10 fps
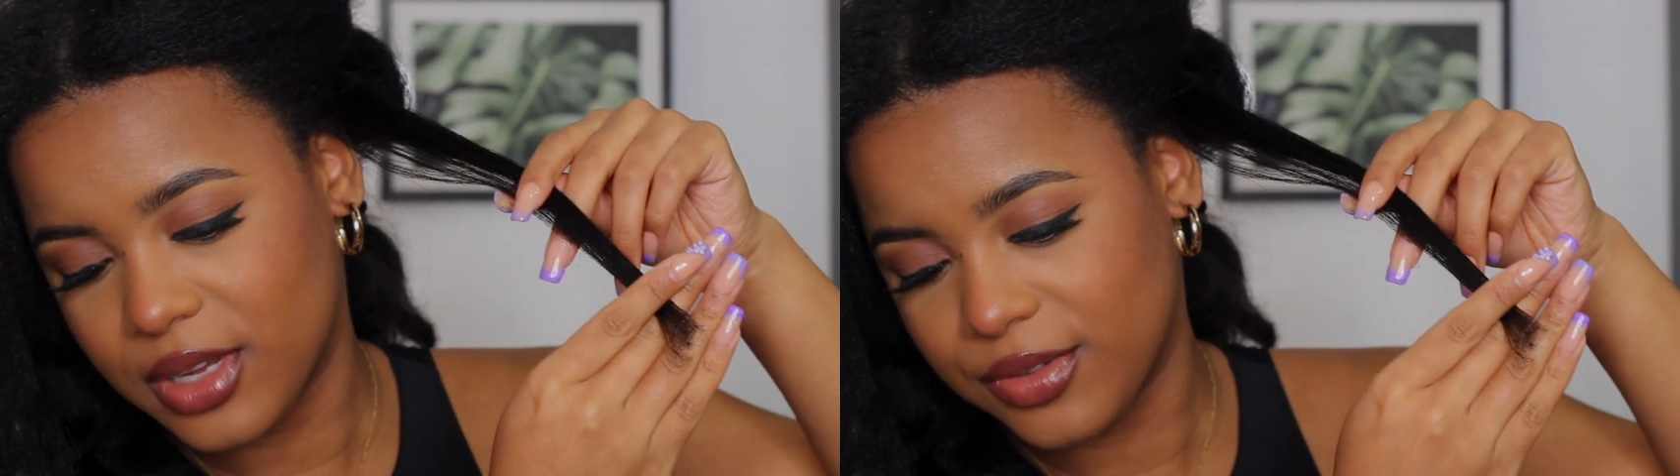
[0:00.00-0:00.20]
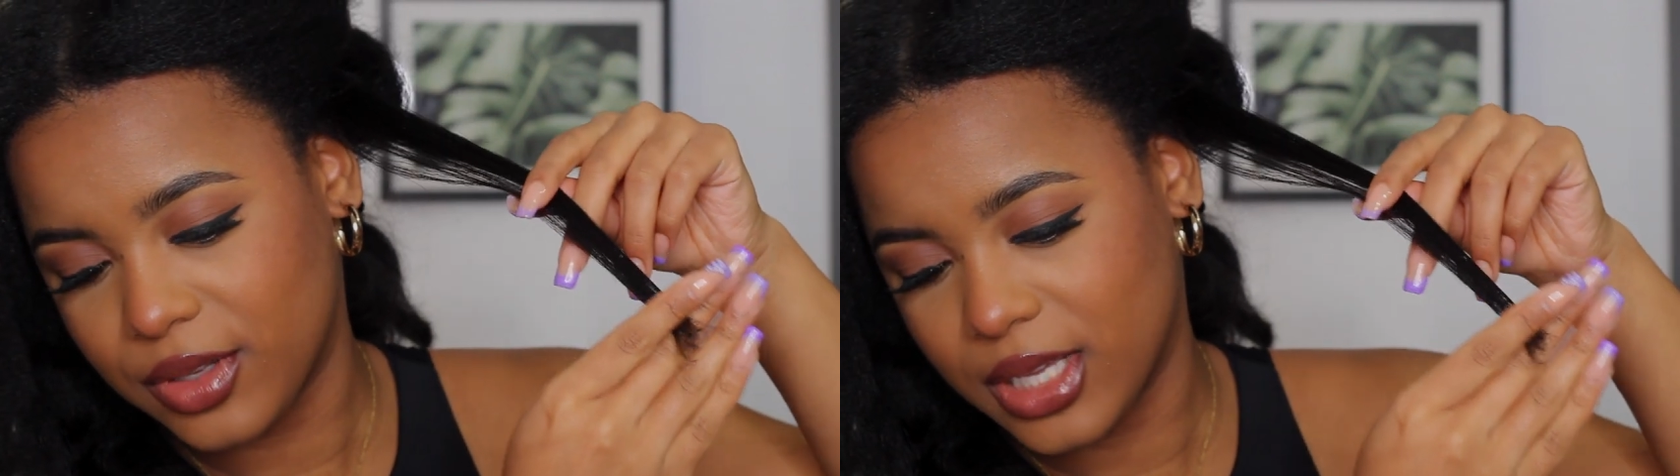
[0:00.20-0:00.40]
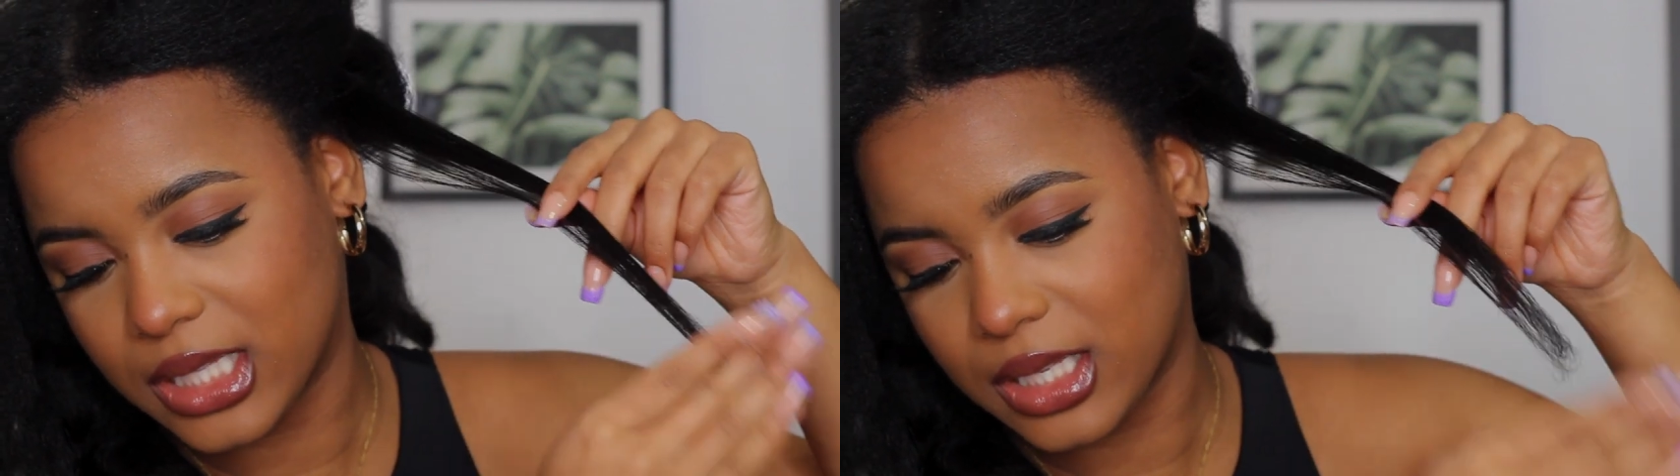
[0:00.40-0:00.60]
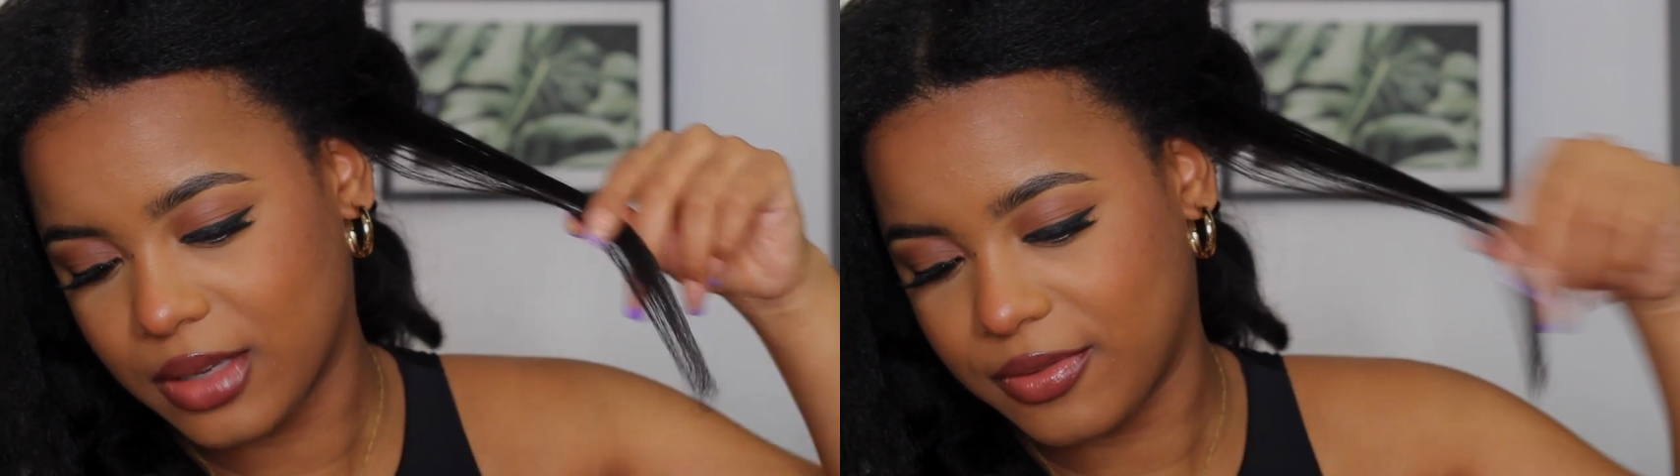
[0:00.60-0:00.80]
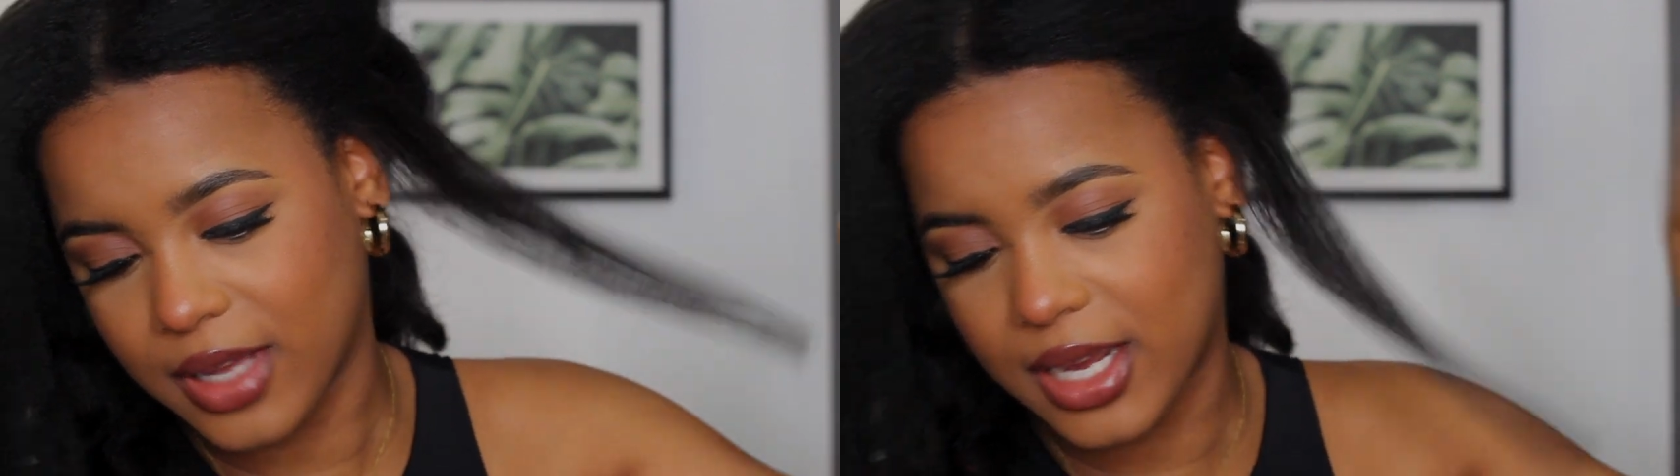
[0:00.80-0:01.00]
never liked
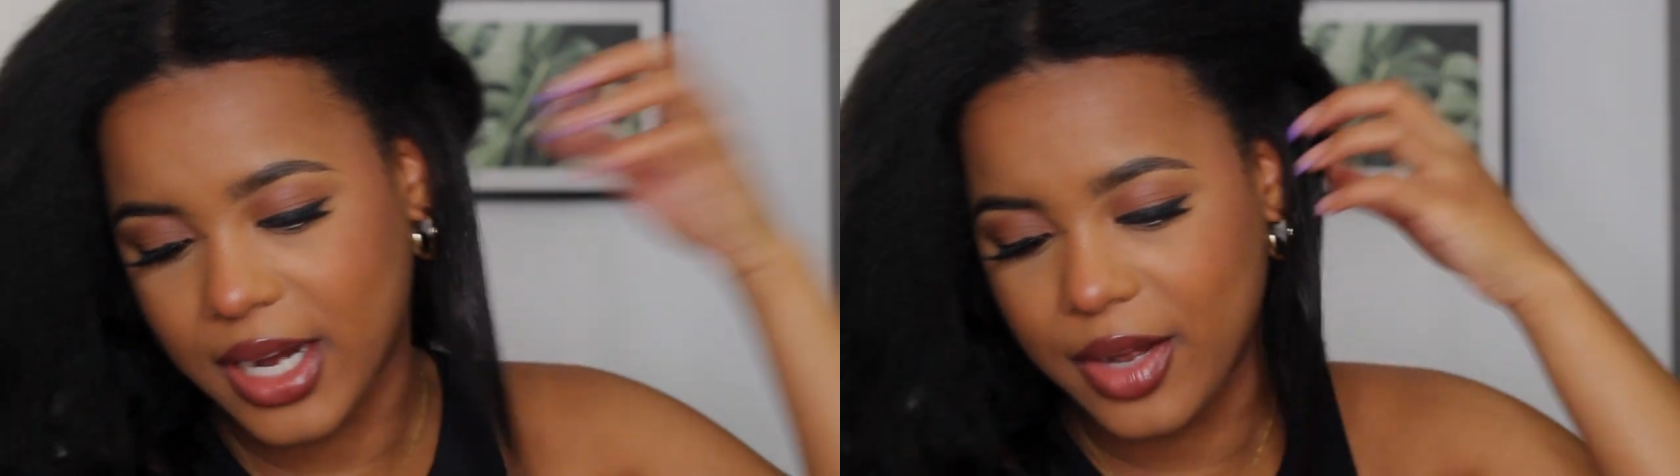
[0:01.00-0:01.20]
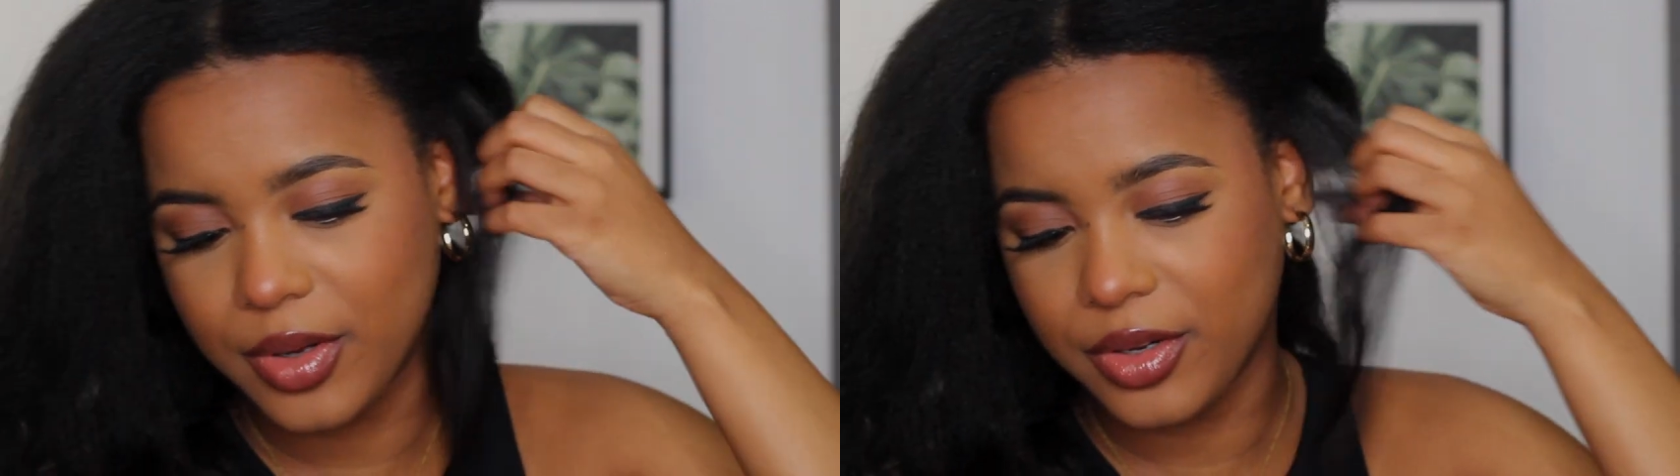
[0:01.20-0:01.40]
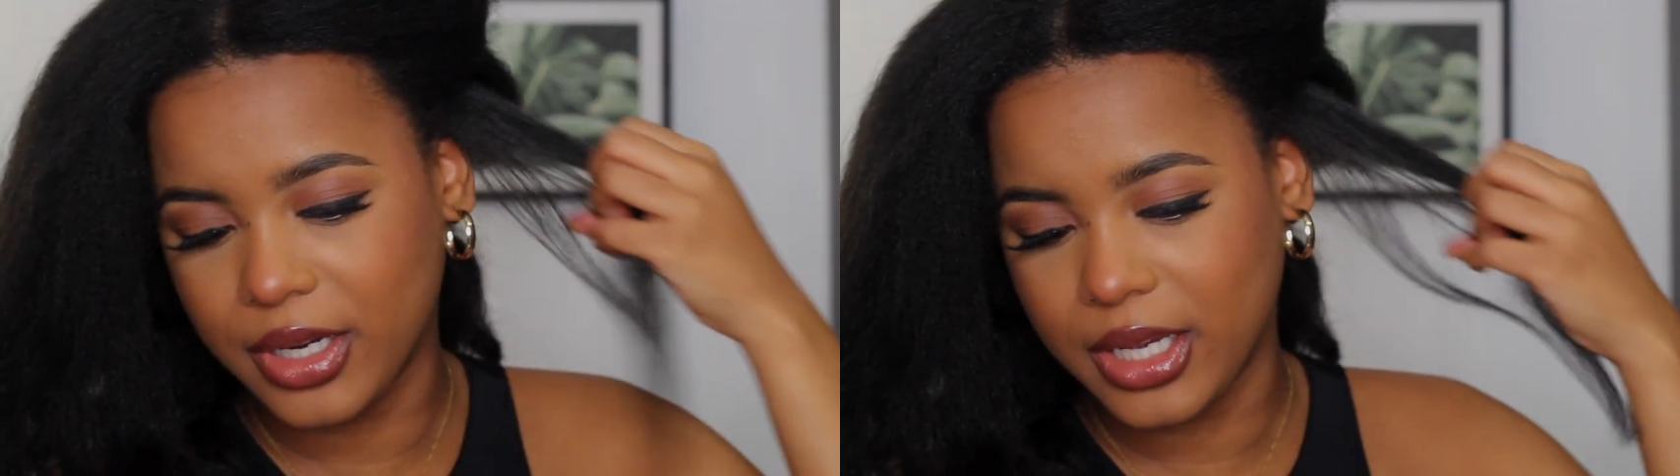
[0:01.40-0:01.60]
to flat iron your